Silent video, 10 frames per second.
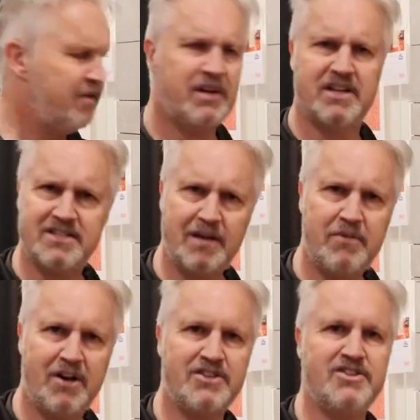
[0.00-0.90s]
Because some
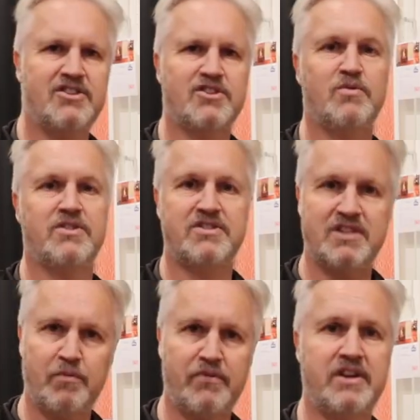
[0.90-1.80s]
nights you just want
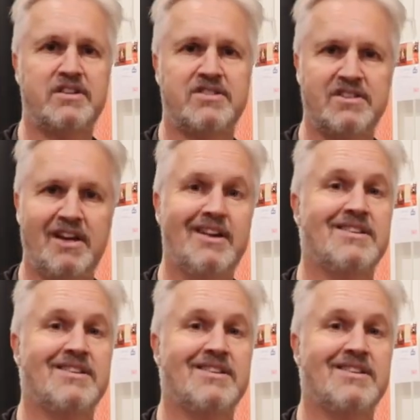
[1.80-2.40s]
something to see